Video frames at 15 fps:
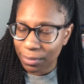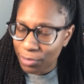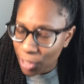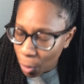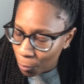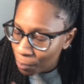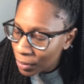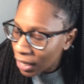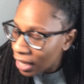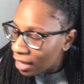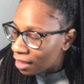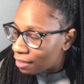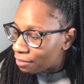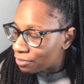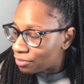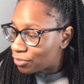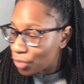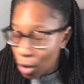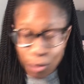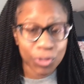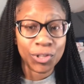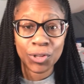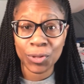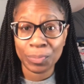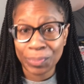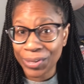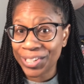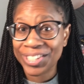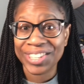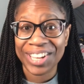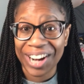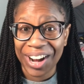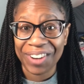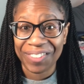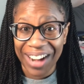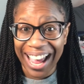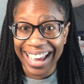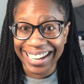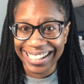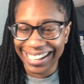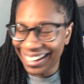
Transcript: So those are the books that I read.